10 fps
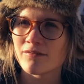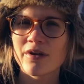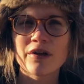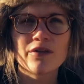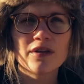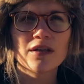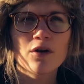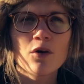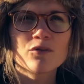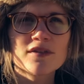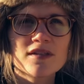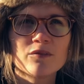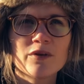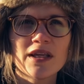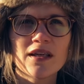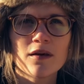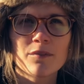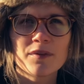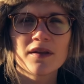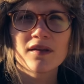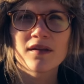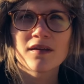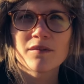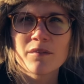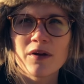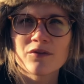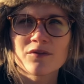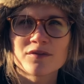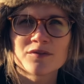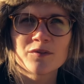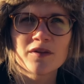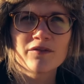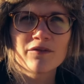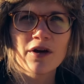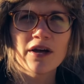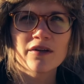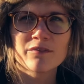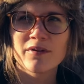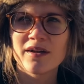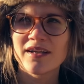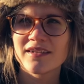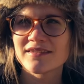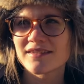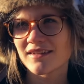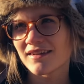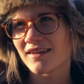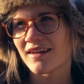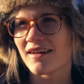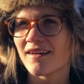very cozy week up in the mountains with the fireplace and the